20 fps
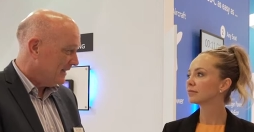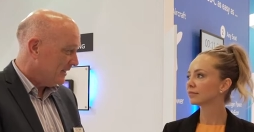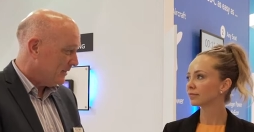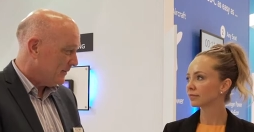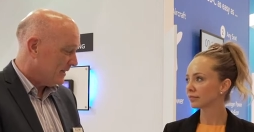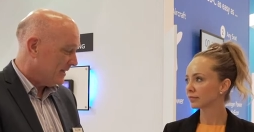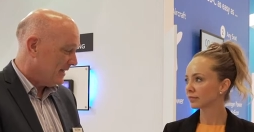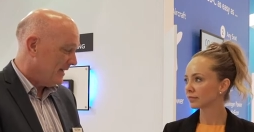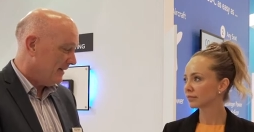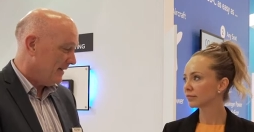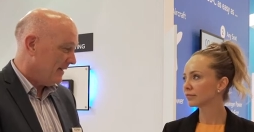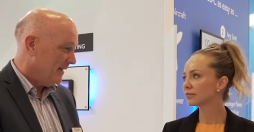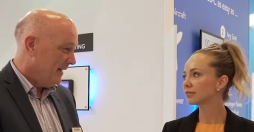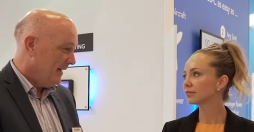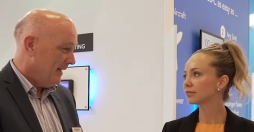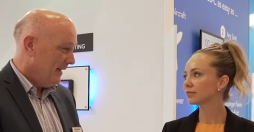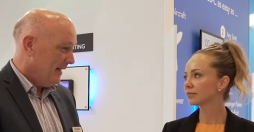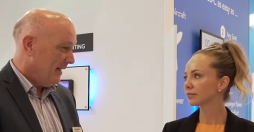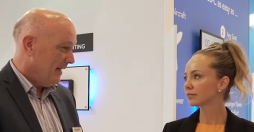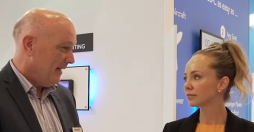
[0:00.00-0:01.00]
Speaker 1: to a seat.
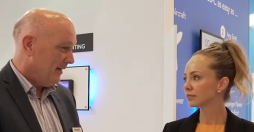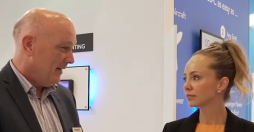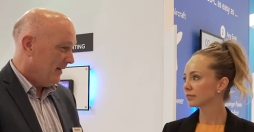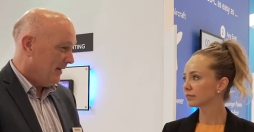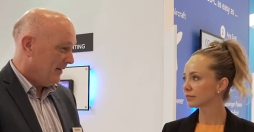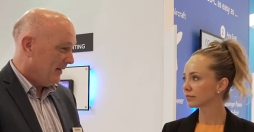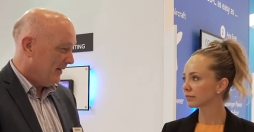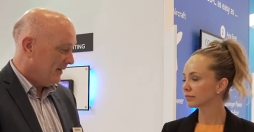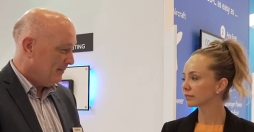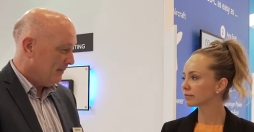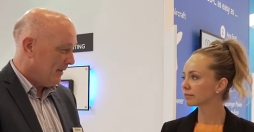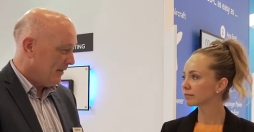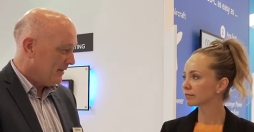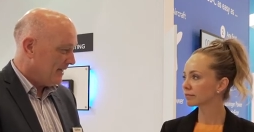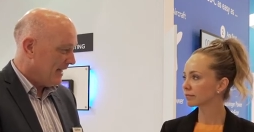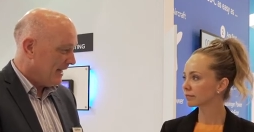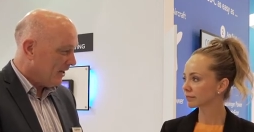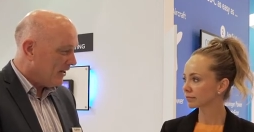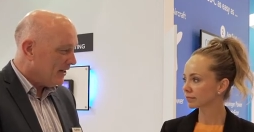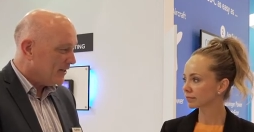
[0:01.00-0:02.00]
Uh, I think
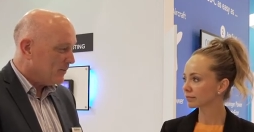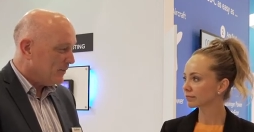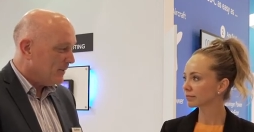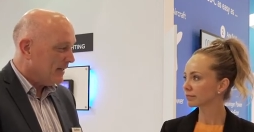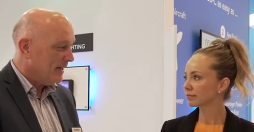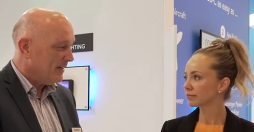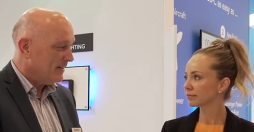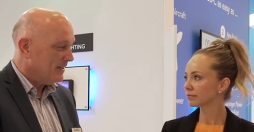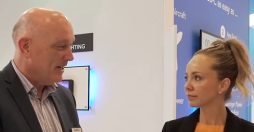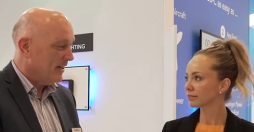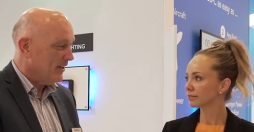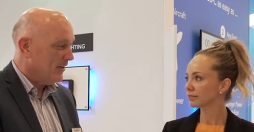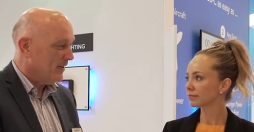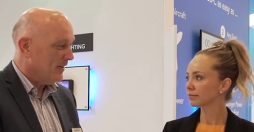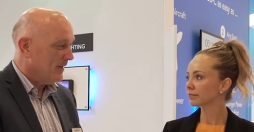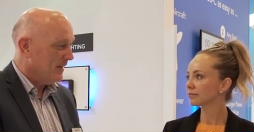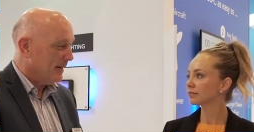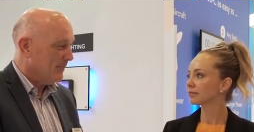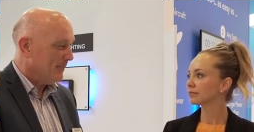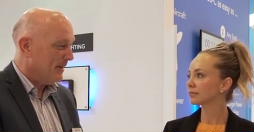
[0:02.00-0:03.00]
most airlines will now tell you
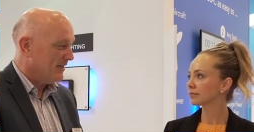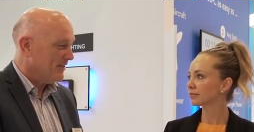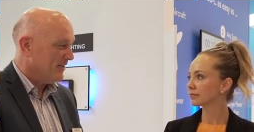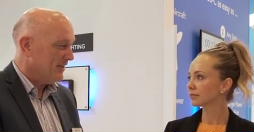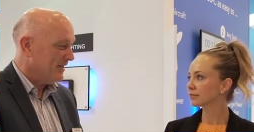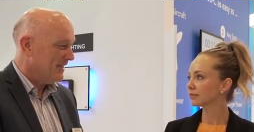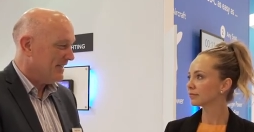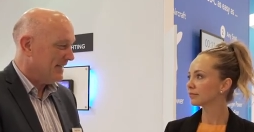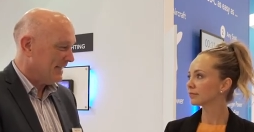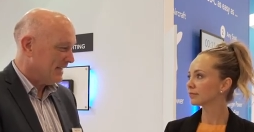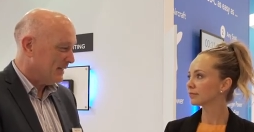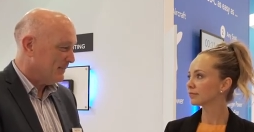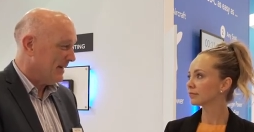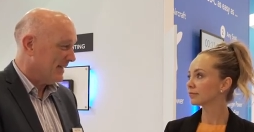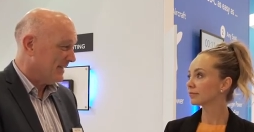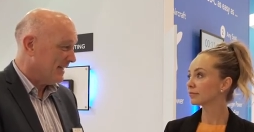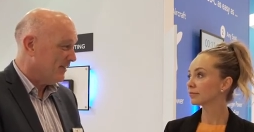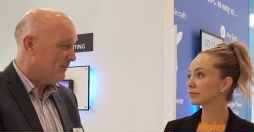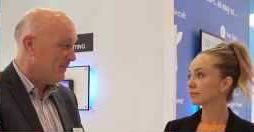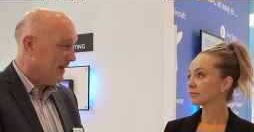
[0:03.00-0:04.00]
that their passengers
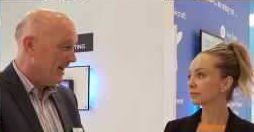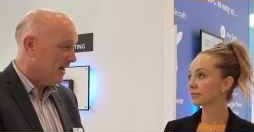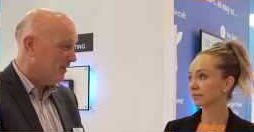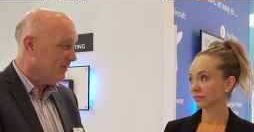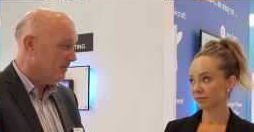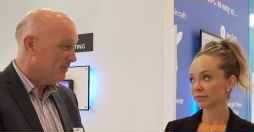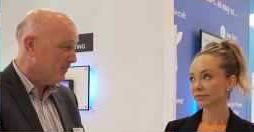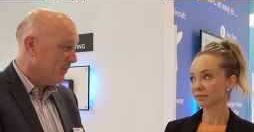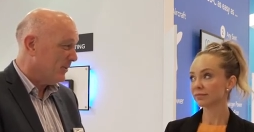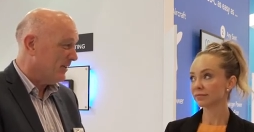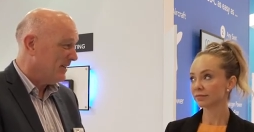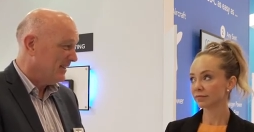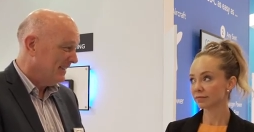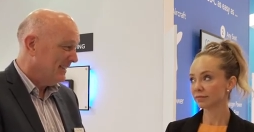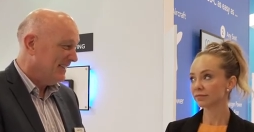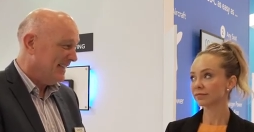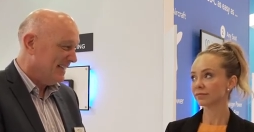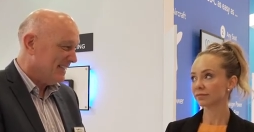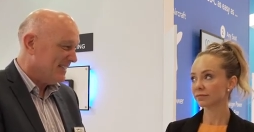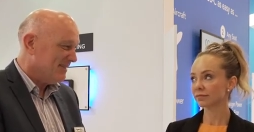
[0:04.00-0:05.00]
expect to have power on board.
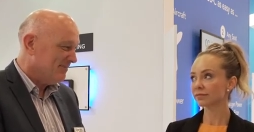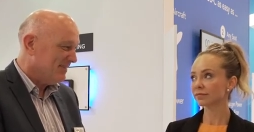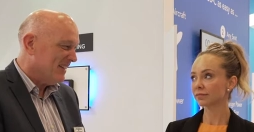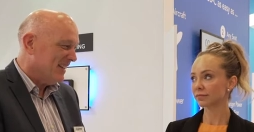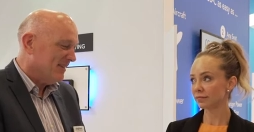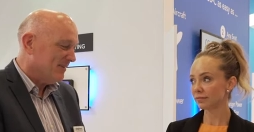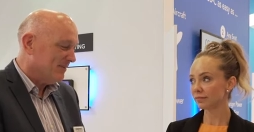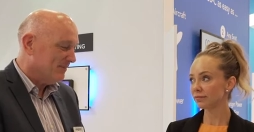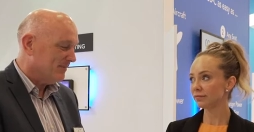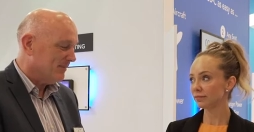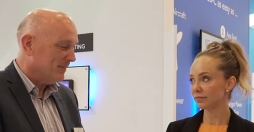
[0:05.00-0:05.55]
It's you know,